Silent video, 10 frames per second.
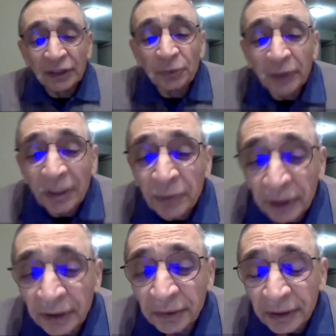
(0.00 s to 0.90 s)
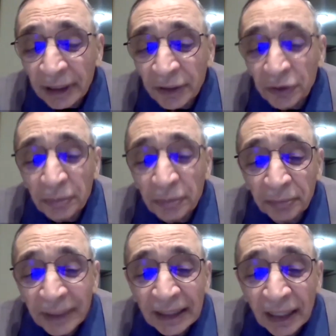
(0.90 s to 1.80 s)
what I wanted to tell you about
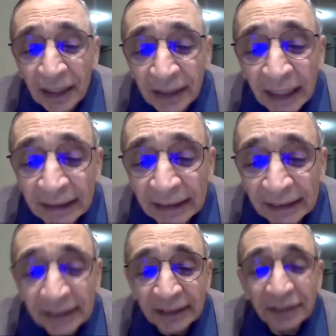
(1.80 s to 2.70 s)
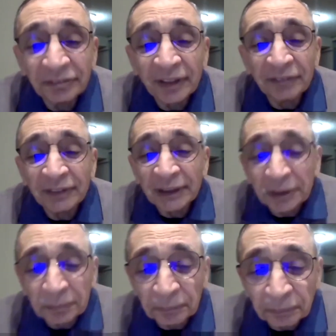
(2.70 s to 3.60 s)
our 1965 visit.
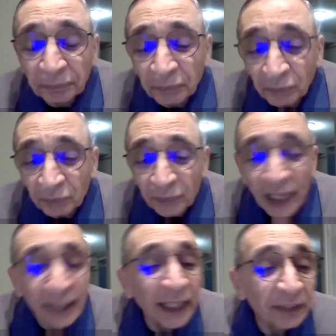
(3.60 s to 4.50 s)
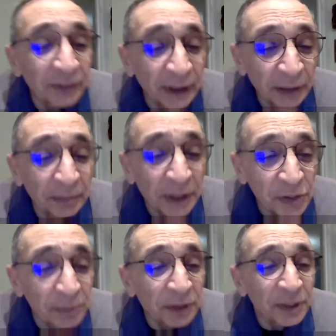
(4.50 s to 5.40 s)
And that really brings
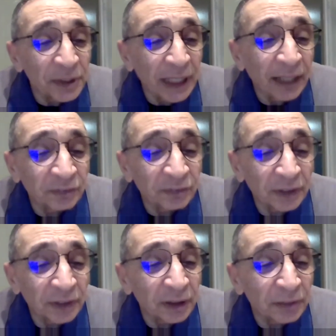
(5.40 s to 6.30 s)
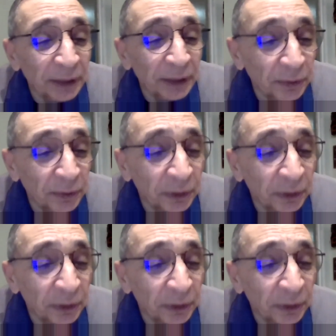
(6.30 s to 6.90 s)
me to the end of my talk.